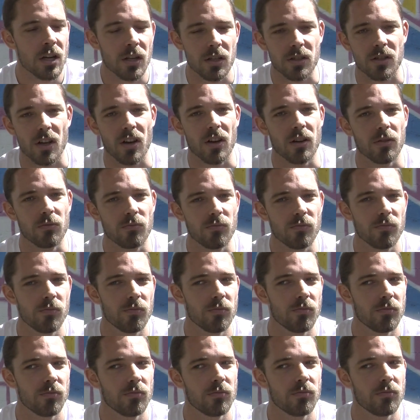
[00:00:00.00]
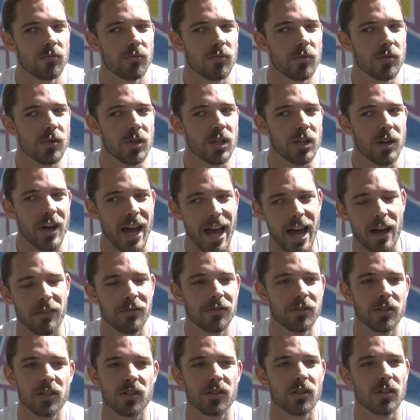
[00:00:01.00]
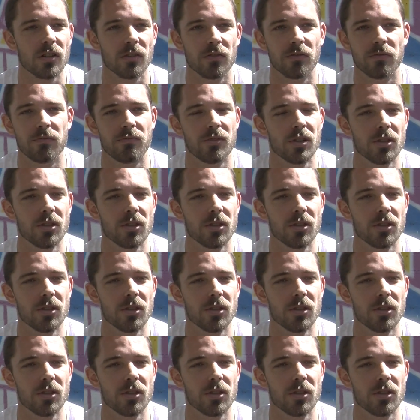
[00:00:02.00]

So you have to sort of